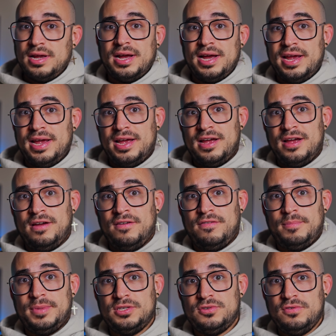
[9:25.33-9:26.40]
I have
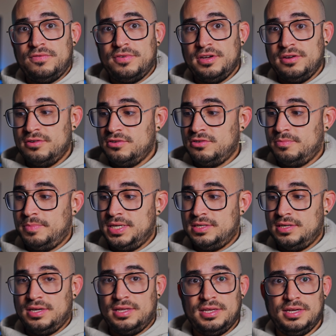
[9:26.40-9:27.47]
my two fingers
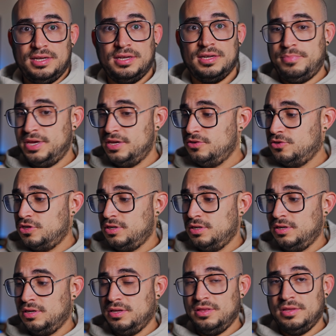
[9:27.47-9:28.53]
basically
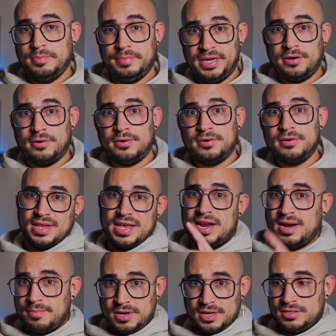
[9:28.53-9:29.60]
pinching the barrel and
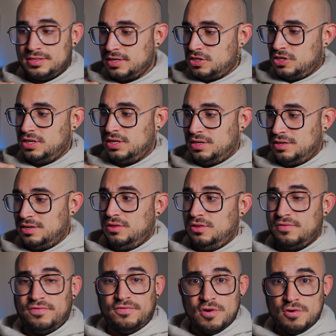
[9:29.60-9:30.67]
I'm not touching the
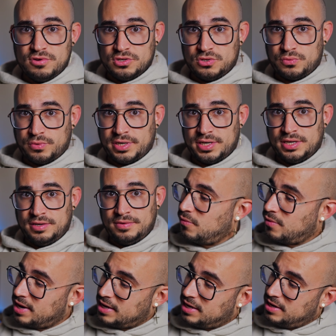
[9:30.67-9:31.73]
focus ring.
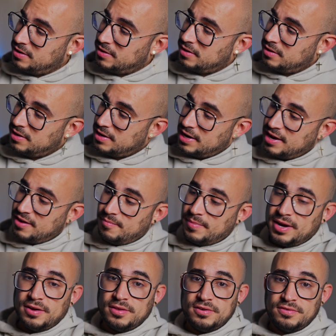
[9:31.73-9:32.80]
Right here, I have my
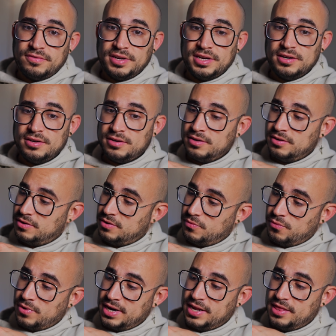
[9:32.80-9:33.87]
other finger
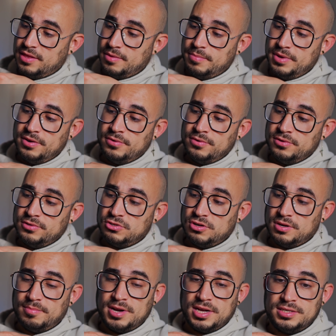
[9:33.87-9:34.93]
right in the middle, so
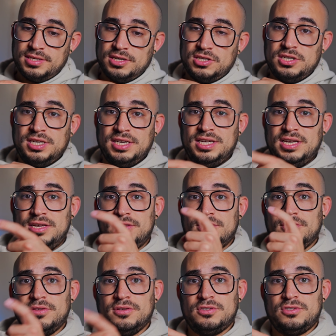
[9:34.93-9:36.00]
I'm not touching either
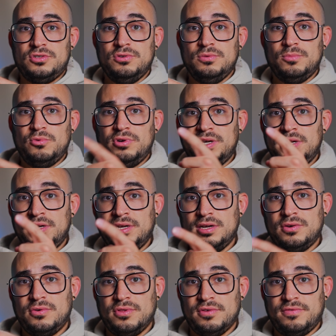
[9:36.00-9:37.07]
the zoom ring
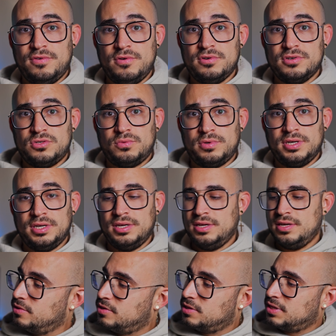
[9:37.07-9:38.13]
or the focus ring,
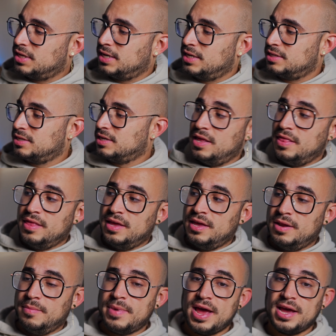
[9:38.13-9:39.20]
which is nice. And
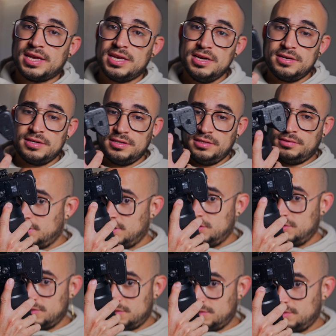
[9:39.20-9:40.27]
then back here, I
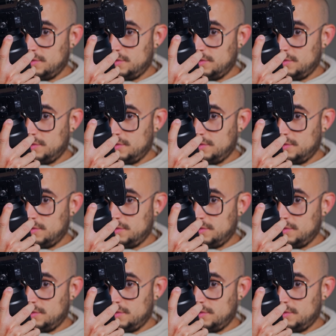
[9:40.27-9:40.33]
just,